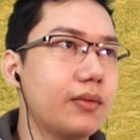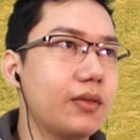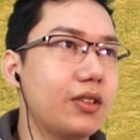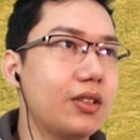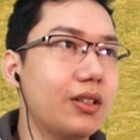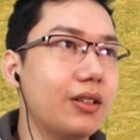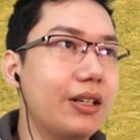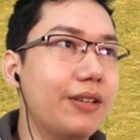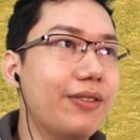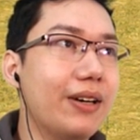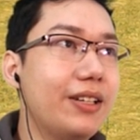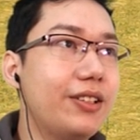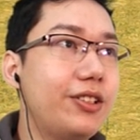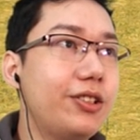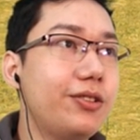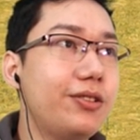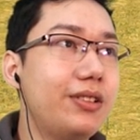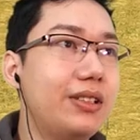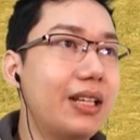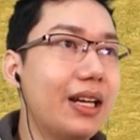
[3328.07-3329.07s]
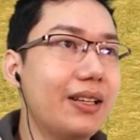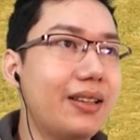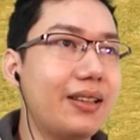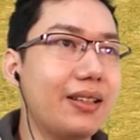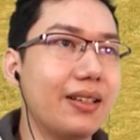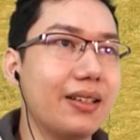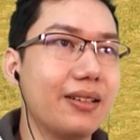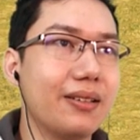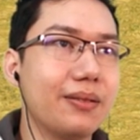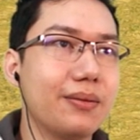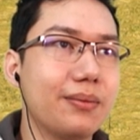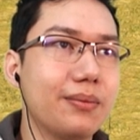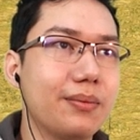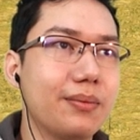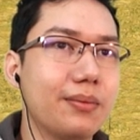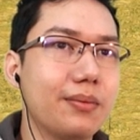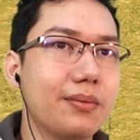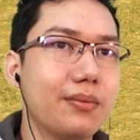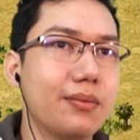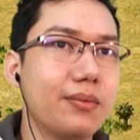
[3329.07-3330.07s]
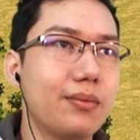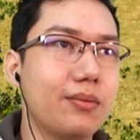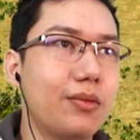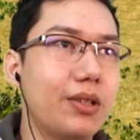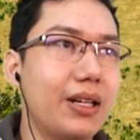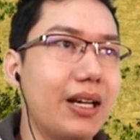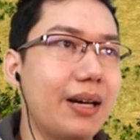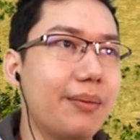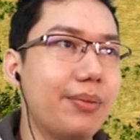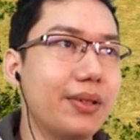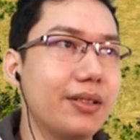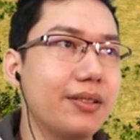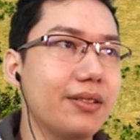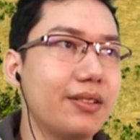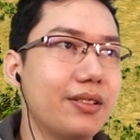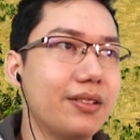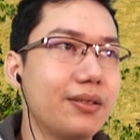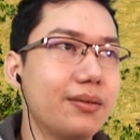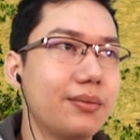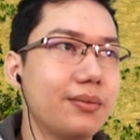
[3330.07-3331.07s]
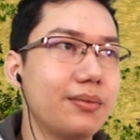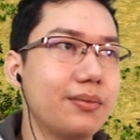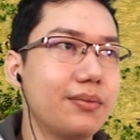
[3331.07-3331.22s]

So if I do nothing, what happens?